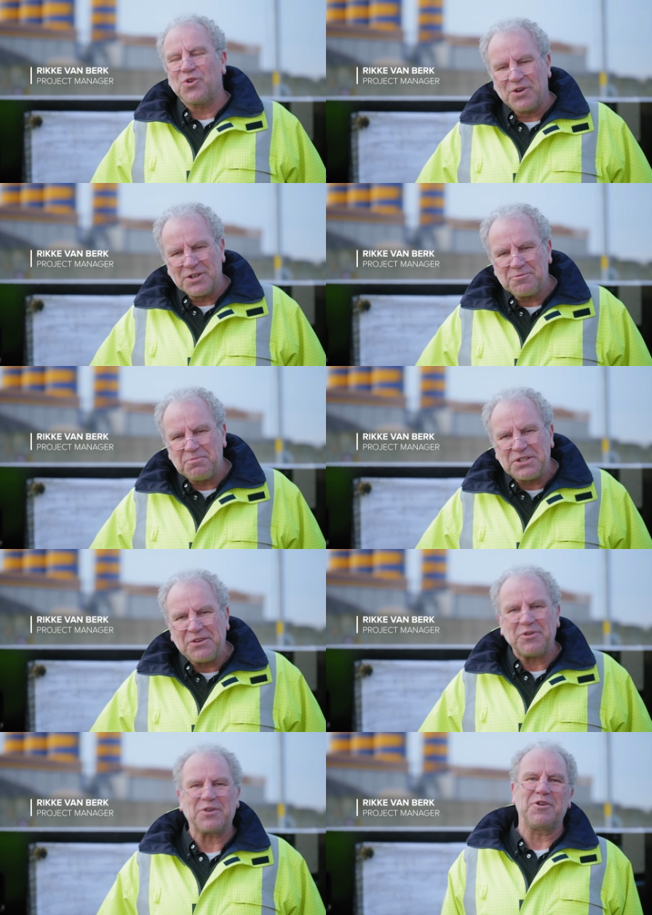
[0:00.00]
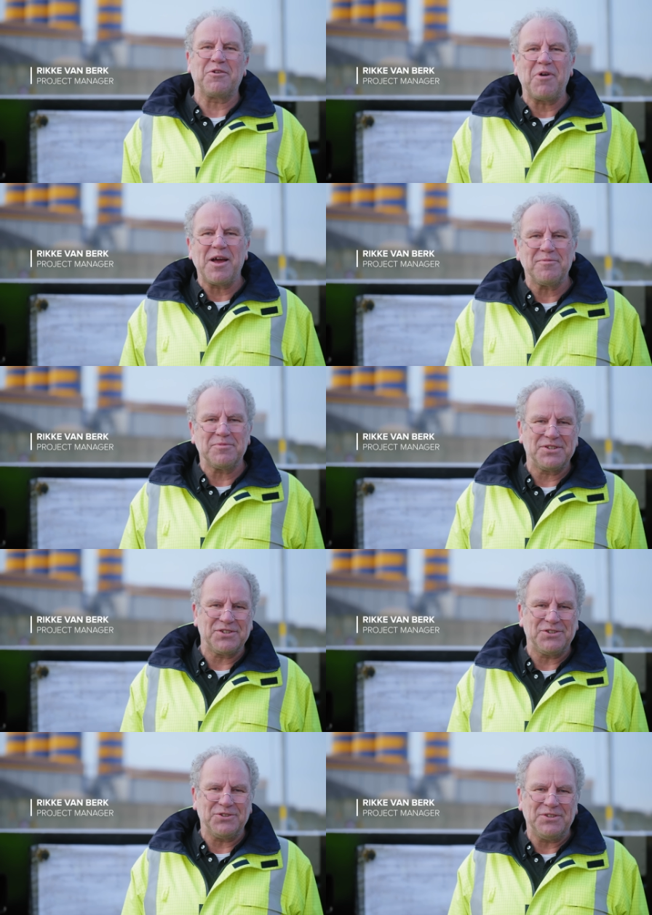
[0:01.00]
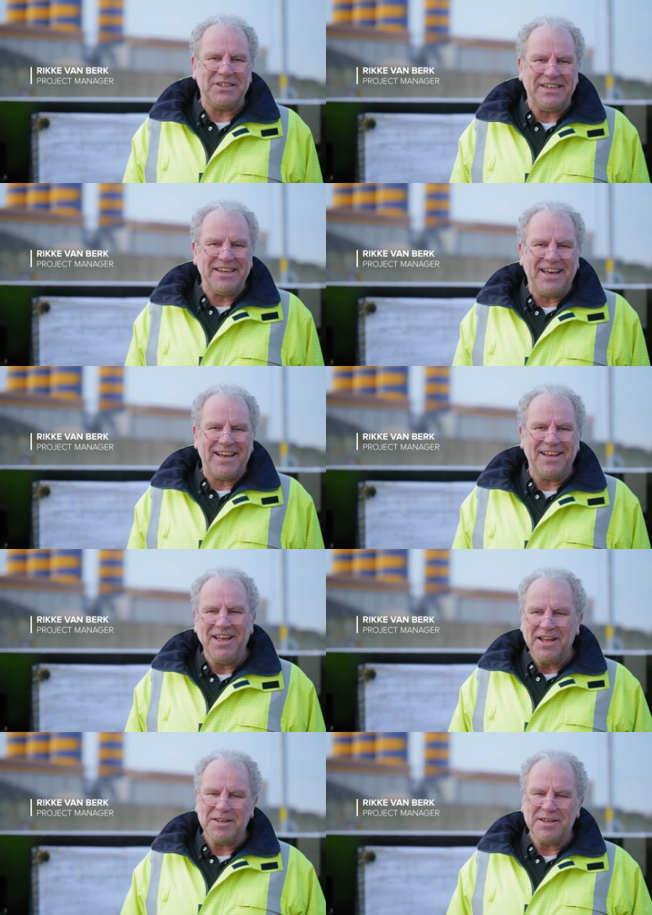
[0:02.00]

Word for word: or specific requirements to the, uh,